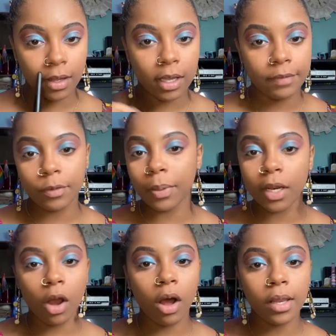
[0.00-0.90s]
If you put it
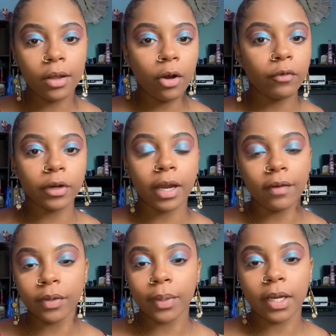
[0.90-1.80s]
all over
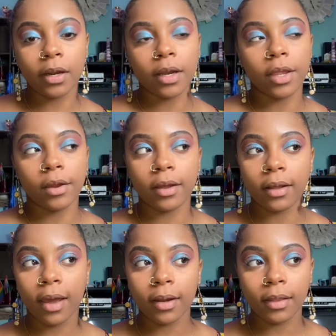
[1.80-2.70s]
everywhere, you're gonna
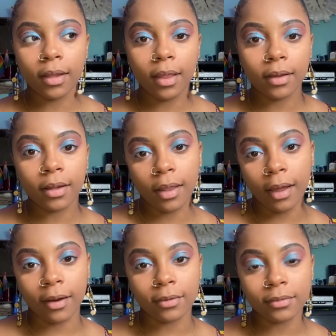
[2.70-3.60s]
kind of look like a
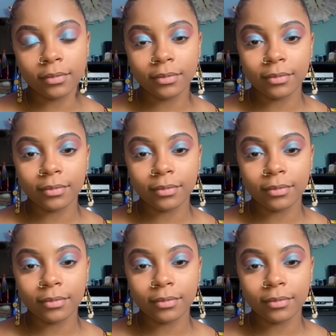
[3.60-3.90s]
clown.